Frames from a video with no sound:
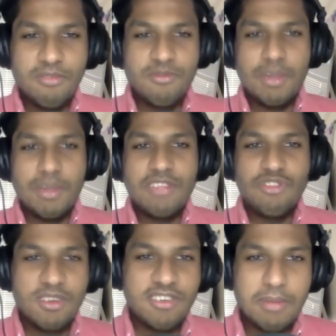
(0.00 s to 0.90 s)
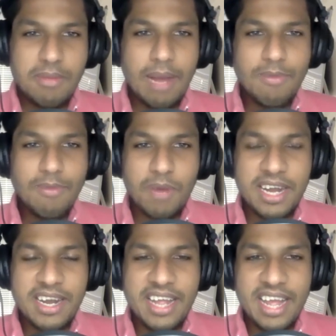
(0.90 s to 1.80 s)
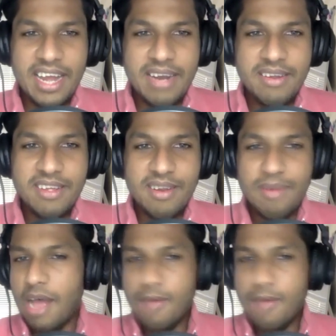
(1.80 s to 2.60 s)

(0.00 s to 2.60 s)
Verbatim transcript: you've spent so much time at HubSpot, and you know,